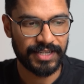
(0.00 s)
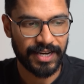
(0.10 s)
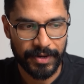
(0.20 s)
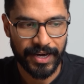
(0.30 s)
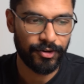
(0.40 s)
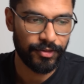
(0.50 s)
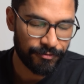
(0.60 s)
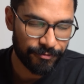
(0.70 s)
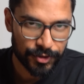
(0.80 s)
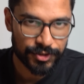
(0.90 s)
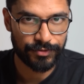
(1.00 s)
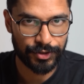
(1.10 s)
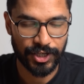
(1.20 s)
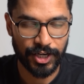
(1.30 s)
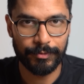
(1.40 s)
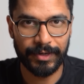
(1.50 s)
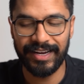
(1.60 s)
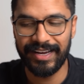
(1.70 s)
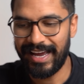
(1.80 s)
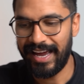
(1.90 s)
come out on the 1st of
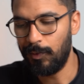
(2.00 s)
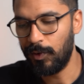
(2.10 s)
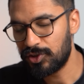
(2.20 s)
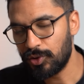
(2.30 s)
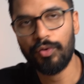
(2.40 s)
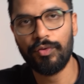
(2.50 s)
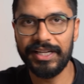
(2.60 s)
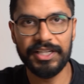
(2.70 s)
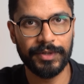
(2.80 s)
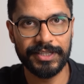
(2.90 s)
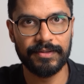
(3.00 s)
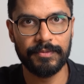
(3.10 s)
October and what it's already doing to the